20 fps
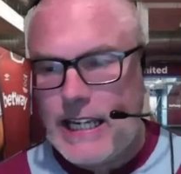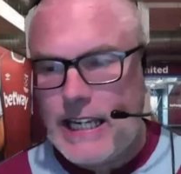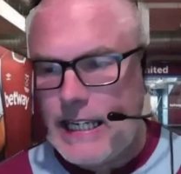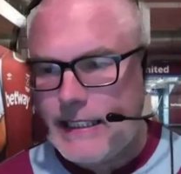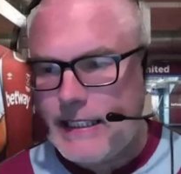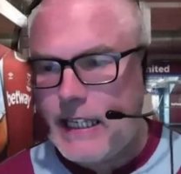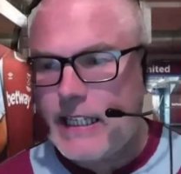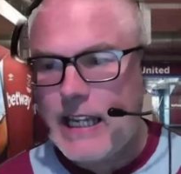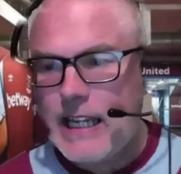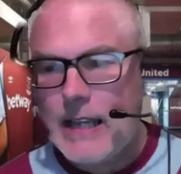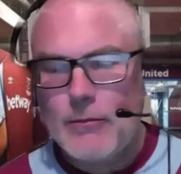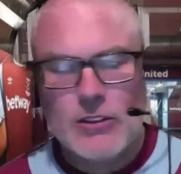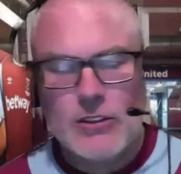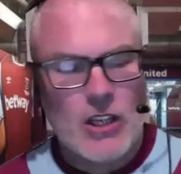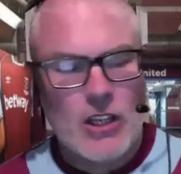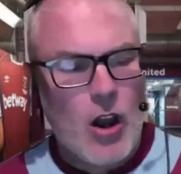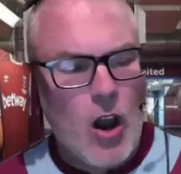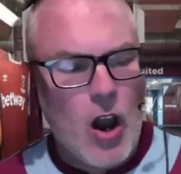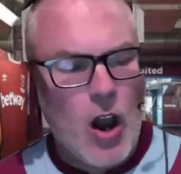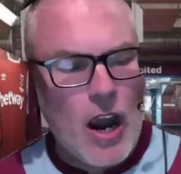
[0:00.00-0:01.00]
He did. That was
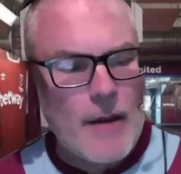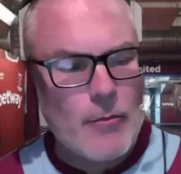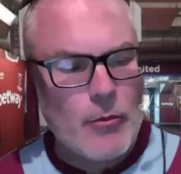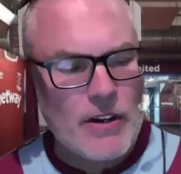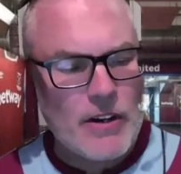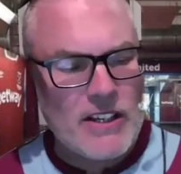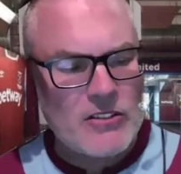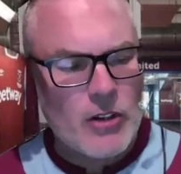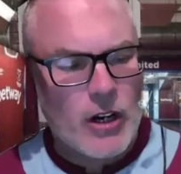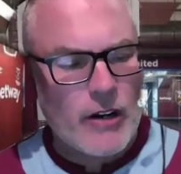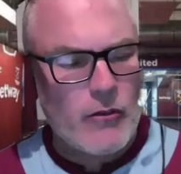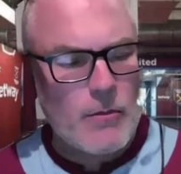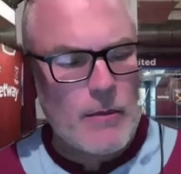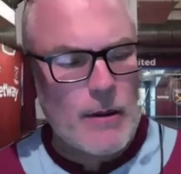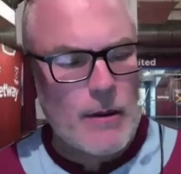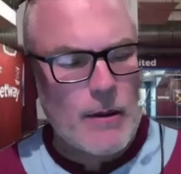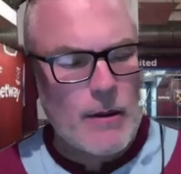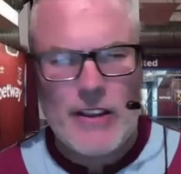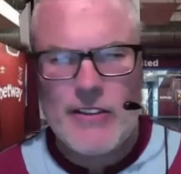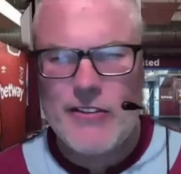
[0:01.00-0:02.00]
at Highbury, as I
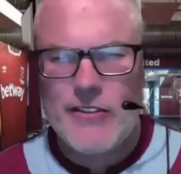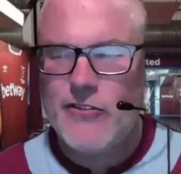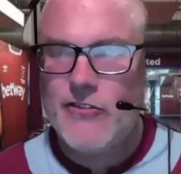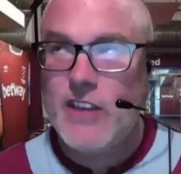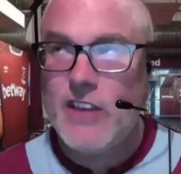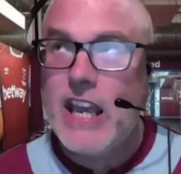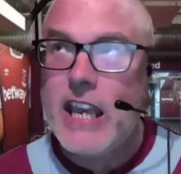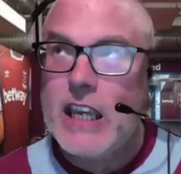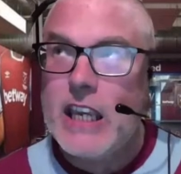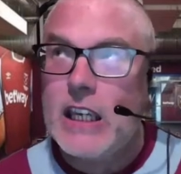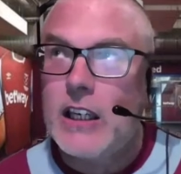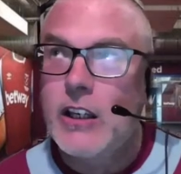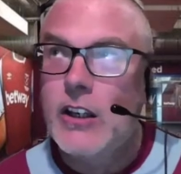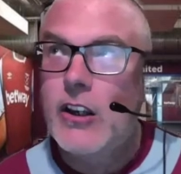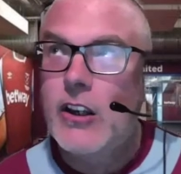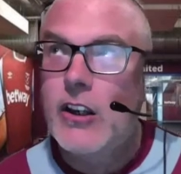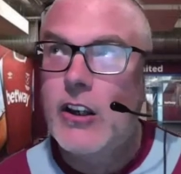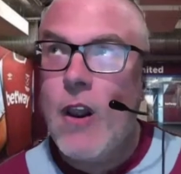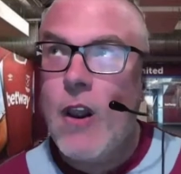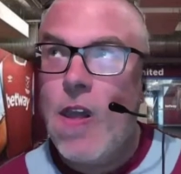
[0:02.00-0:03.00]
remember. I
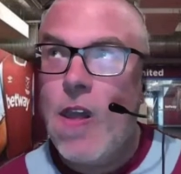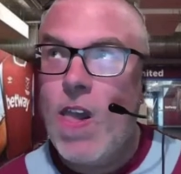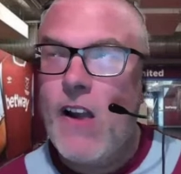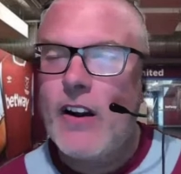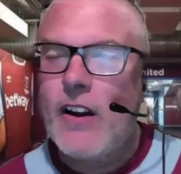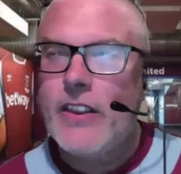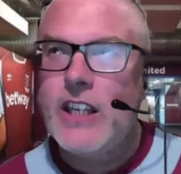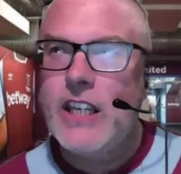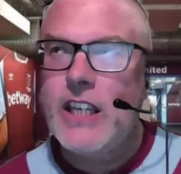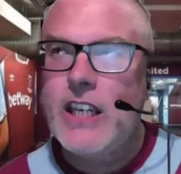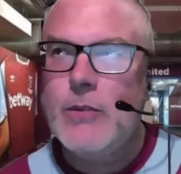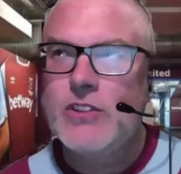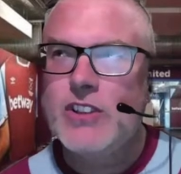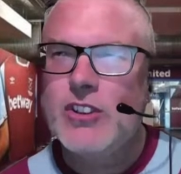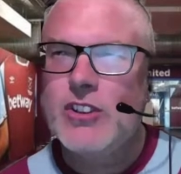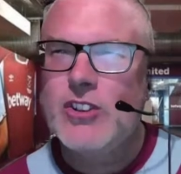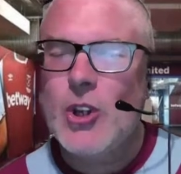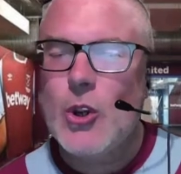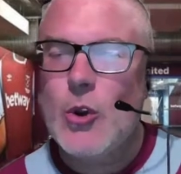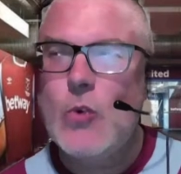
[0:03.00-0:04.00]
think it was
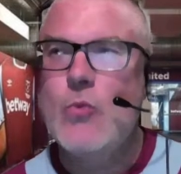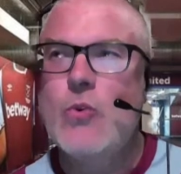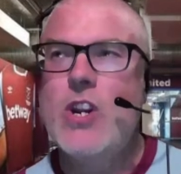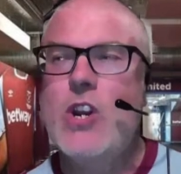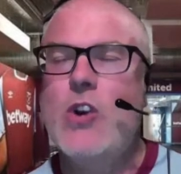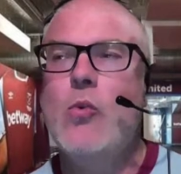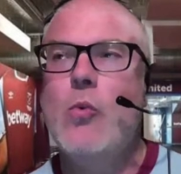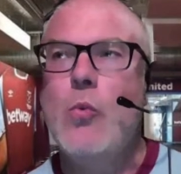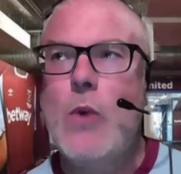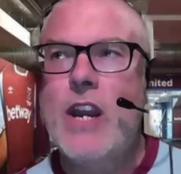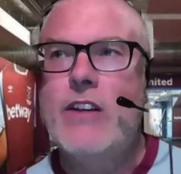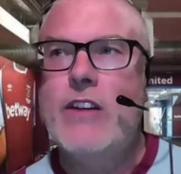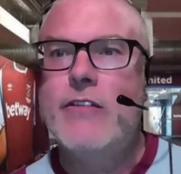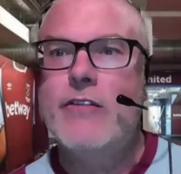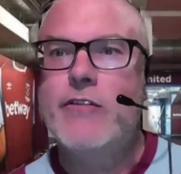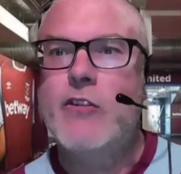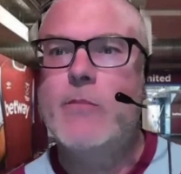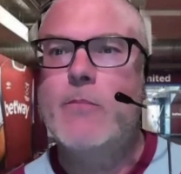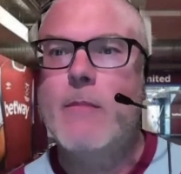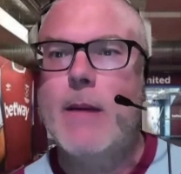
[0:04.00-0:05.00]
a 2-0 win
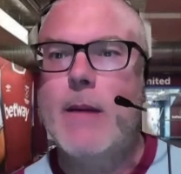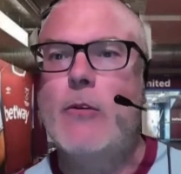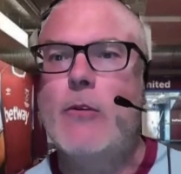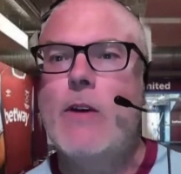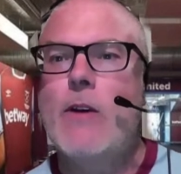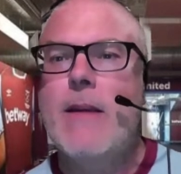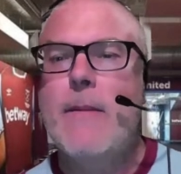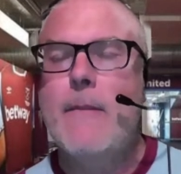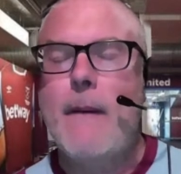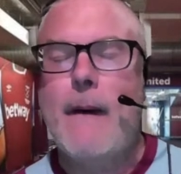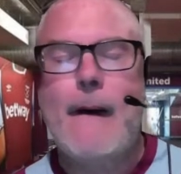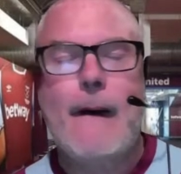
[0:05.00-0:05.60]
from memory.